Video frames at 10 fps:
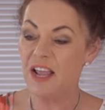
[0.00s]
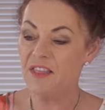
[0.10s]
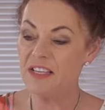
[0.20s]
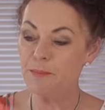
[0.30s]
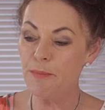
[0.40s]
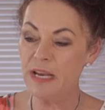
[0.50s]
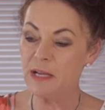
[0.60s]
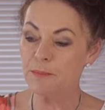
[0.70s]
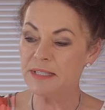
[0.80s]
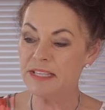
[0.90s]
This
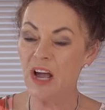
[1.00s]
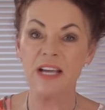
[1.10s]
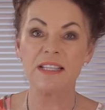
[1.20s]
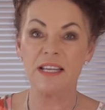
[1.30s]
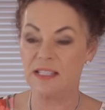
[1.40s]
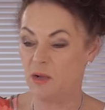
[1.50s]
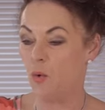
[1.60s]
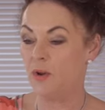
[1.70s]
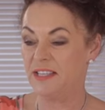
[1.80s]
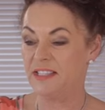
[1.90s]
medium size is,
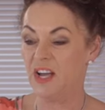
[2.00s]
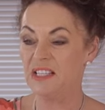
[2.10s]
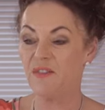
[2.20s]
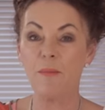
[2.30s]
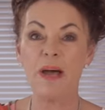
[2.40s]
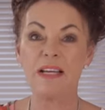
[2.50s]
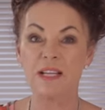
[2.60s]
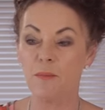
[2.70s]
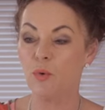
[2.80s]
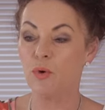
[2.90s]
or the size of a
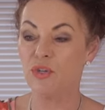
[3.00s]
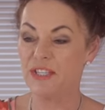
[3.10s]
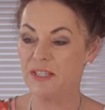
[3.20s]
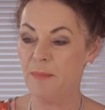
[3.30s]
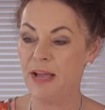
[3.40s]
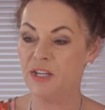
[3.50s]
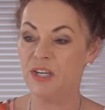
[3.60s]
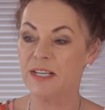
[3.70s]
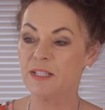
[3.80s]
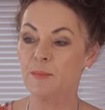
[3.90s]
basketball, or just
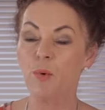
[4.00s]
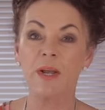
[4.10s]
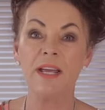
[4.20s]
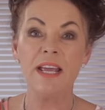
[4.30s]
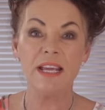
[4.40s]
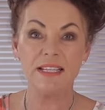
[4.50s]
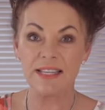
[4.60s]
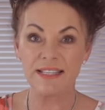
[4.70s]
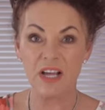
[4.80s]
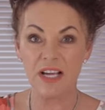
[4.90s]
marginally smaller is
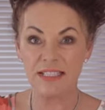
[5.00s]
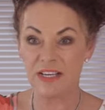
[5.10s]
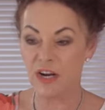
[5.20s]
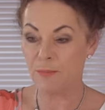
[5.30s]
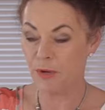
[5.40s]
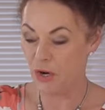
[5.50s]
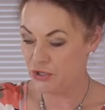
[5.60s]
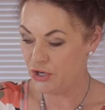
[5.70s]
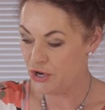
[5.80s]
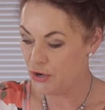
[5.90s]
the size that I'm going
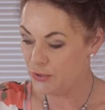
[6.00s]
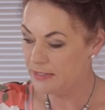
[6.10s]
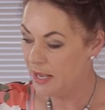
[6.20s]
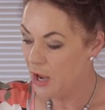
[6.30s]
to use.